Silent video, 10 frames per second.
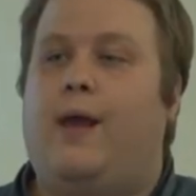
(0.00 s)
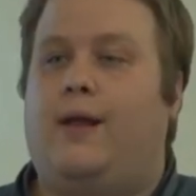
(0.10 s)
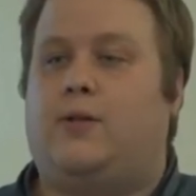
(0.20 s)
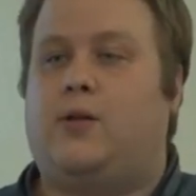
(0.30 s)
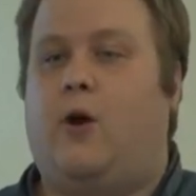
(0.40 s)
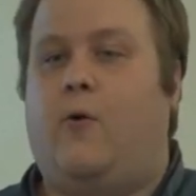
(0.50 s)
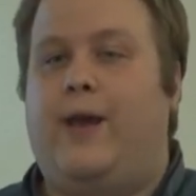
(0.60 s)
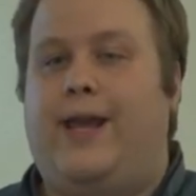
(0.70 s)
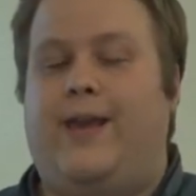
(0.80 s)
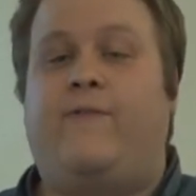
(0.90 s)
And so
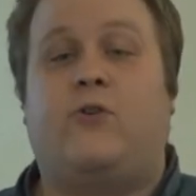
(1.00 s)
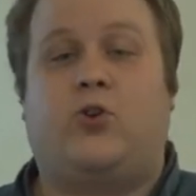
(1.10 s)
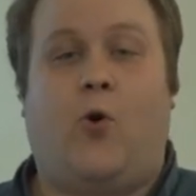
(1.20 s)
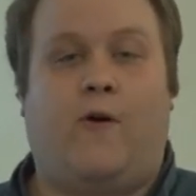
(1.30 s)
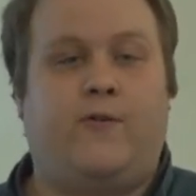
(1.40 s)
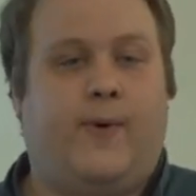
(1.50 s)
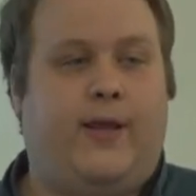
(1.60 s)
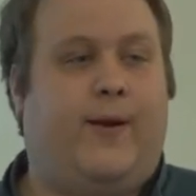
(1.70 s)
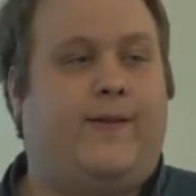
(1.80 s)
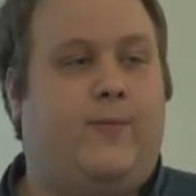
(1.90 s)
if you're dwarfed by the
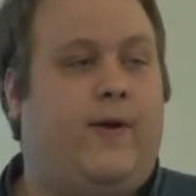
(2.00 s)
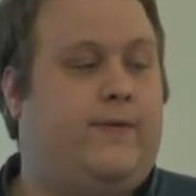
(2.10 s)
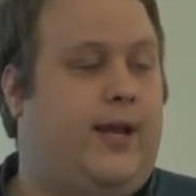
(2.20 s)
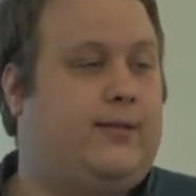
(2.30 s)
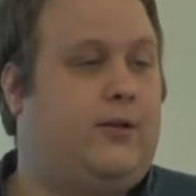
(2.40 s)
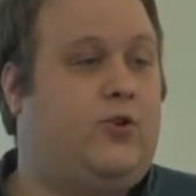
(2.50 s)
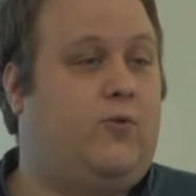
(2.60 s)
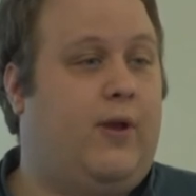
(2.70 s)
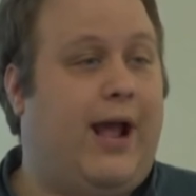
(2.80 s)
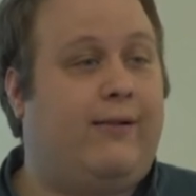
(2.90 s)
amount of time it takes to
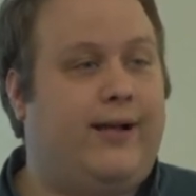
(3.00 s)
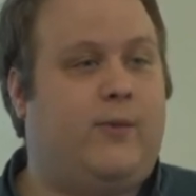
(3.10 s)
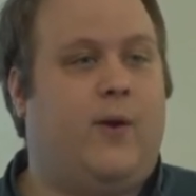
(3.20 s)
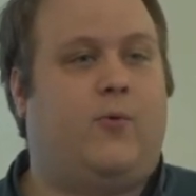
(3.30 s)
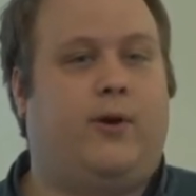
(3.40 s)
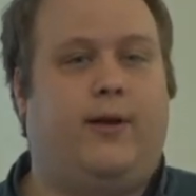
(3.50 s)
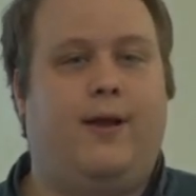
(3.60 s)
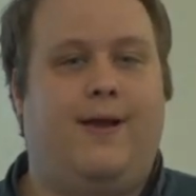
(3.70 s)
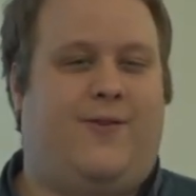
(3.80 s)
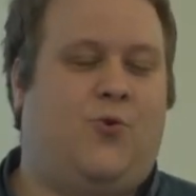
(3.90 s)
allocate the memory,
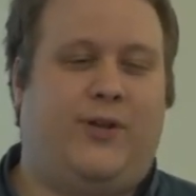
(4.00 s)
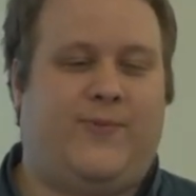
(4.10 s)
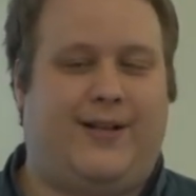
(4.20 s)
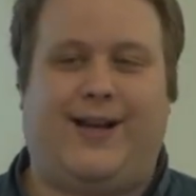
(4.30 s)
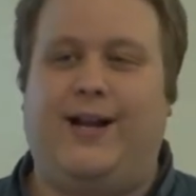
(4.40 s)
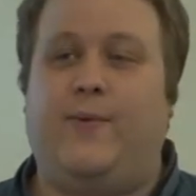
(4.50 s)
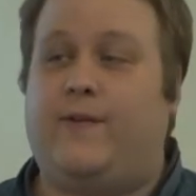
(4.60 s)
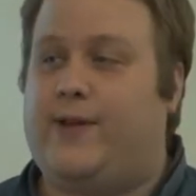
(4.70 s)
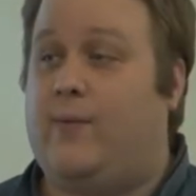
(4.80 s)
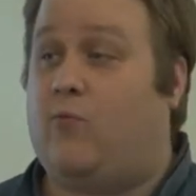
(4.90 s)
and you only spend a tiny amount
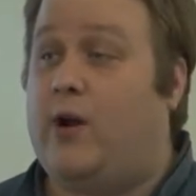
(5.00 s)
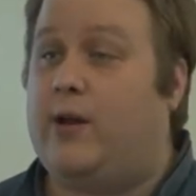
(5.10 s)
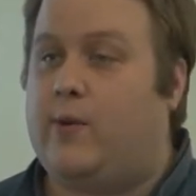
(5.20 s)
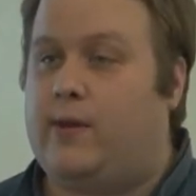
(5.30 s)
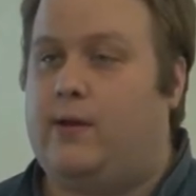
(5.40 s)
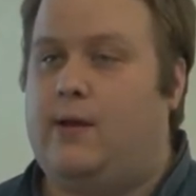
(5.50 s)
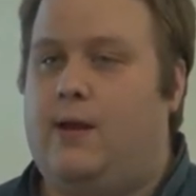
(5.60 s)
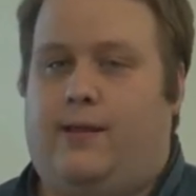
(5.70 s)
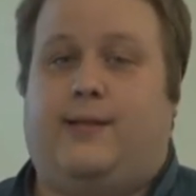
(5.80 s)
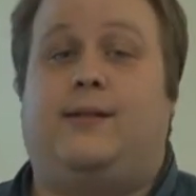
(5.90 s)
of time running with it,
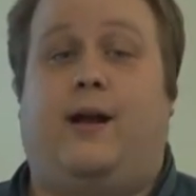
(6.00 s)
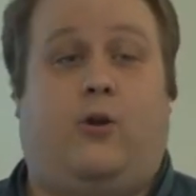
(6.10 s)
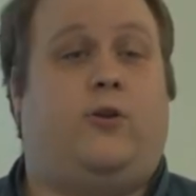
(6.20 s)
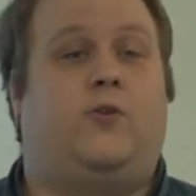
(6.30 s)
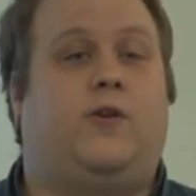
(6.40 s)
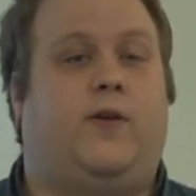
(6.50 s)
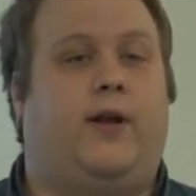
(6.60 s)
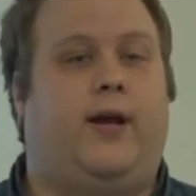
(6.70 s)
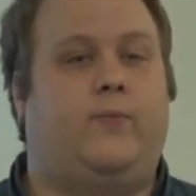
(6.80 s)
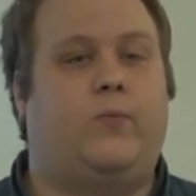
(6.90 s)
that's not a good use of your
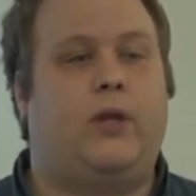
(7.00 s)
time.